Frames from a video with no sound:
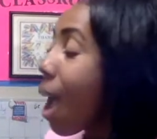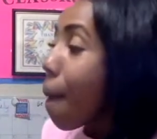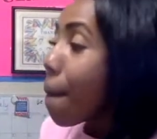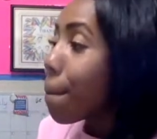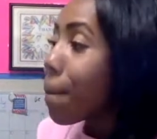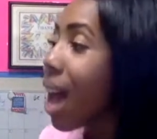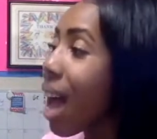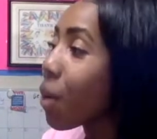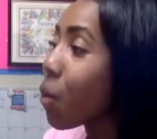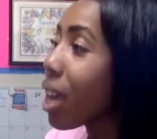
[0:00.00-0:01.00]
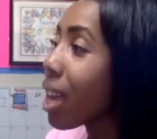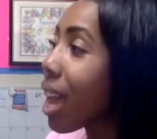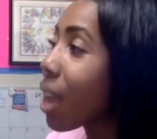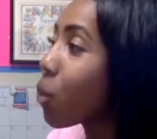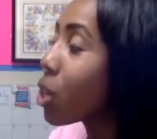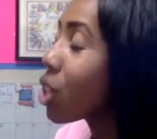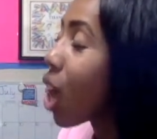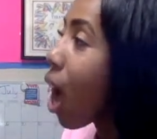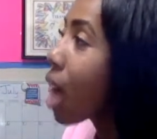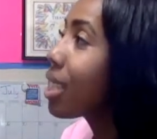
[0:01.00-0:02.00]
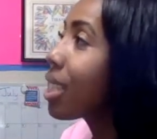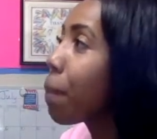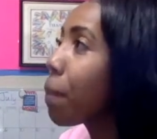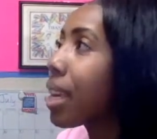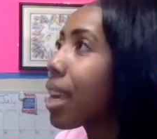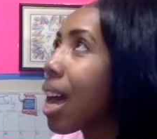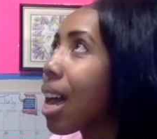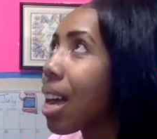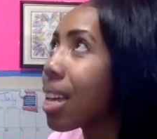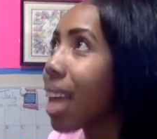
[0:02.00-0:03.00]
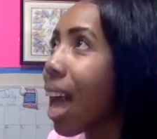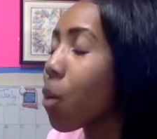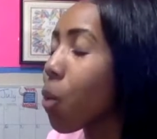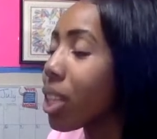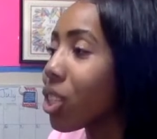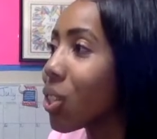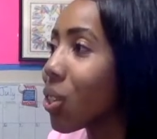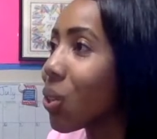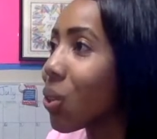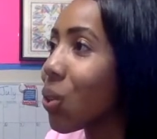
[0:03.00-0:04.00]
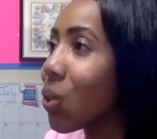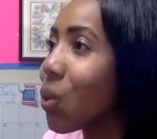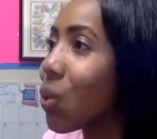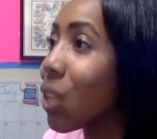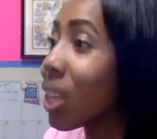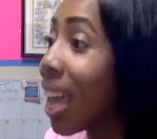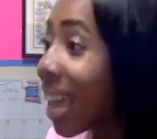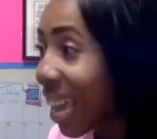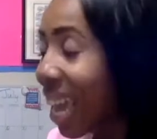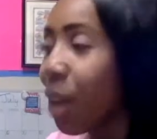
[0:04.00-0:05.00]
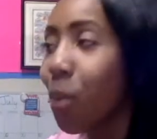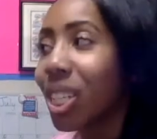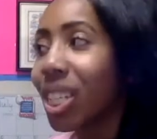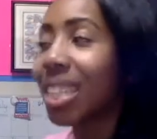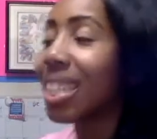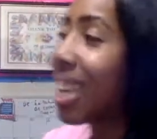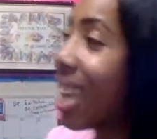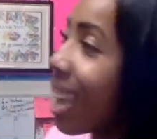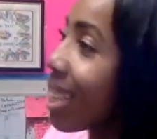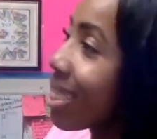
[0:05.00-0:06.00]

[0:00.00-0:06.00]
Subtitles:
My weekend was awesome because I went to the lake and I went jet skiing.